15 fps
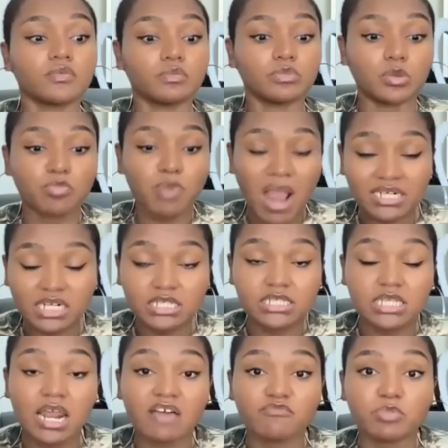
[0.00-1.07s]
the projects
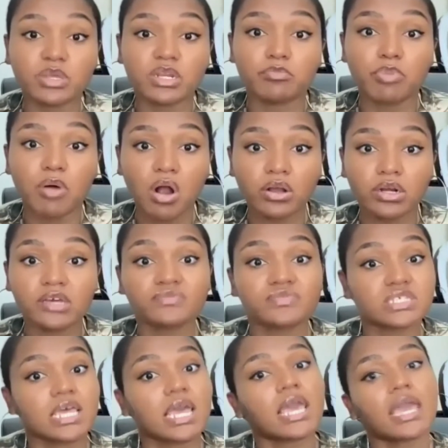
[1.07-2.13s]
that I've been a part of to
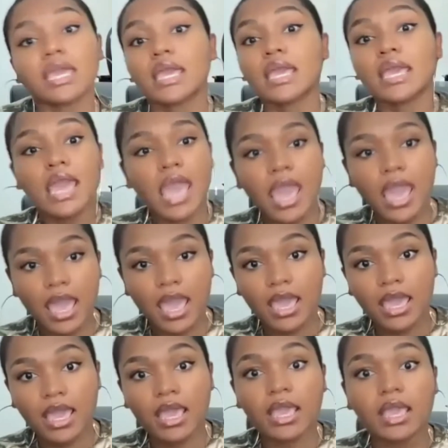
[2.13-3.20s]
say,
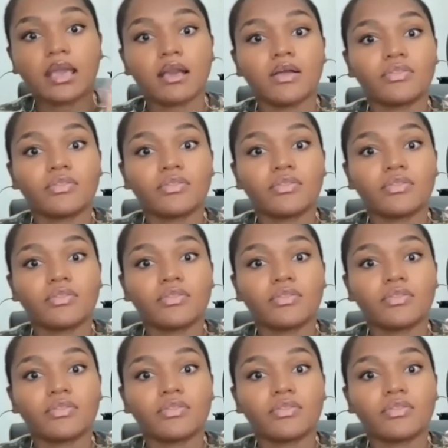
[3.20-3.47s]
hey,